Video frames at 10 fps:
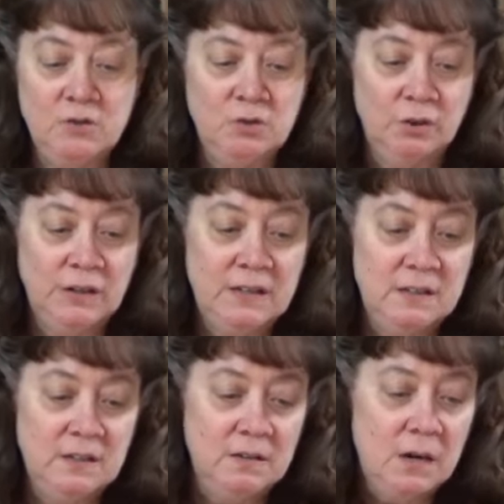journey
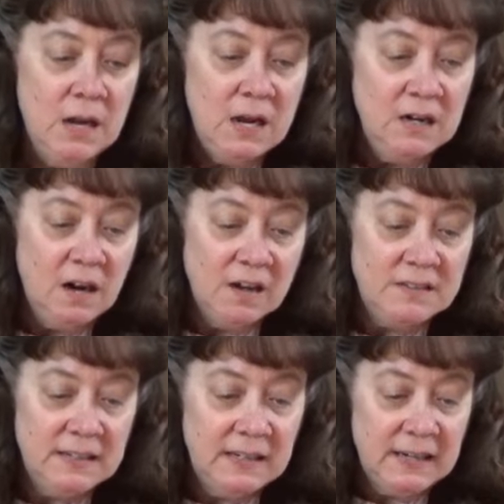to
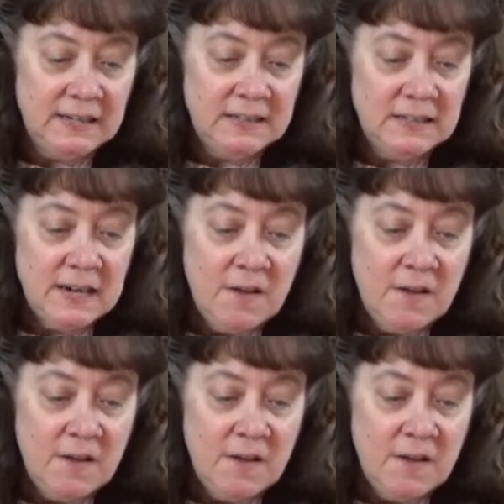Göttingen,